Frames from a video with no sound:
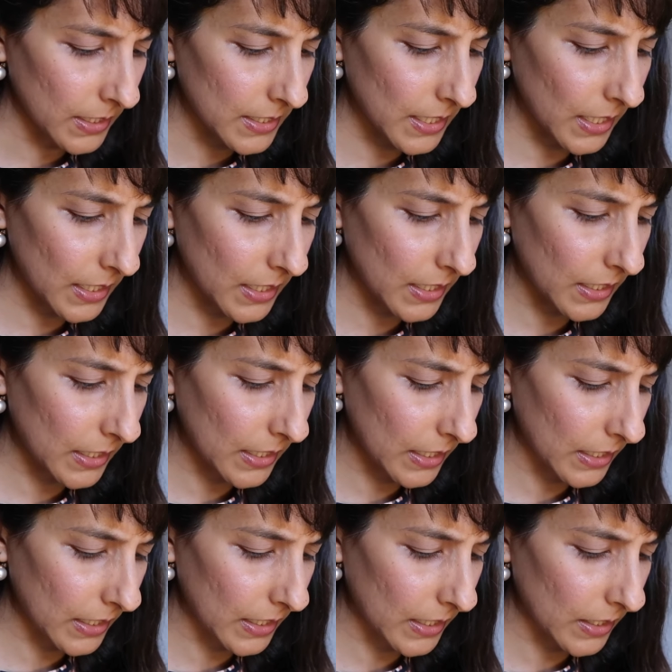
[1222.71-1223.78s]
taking
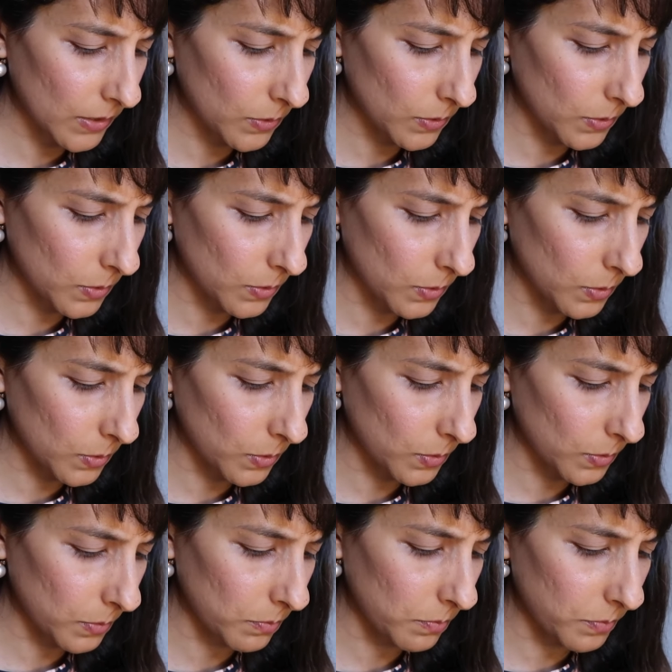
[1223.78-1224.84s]
care or,
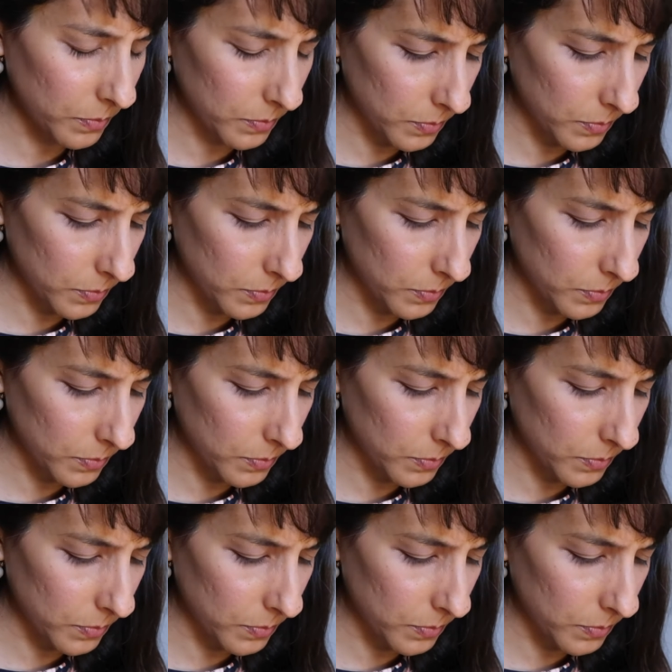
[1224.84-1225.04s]
or